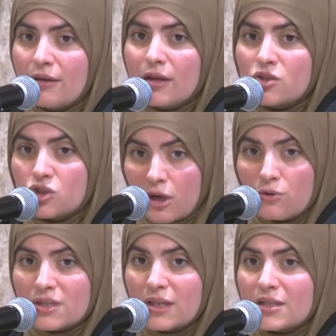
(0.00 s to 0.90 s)
He has
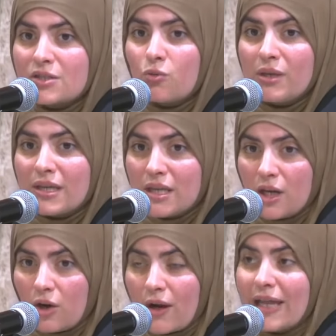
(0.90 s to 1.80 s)
chosen us to be
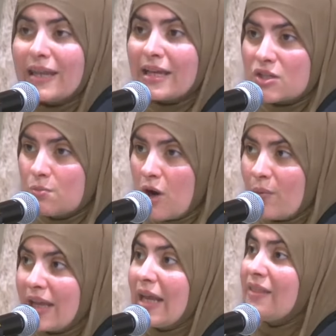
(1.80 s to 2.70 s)
here in this moment,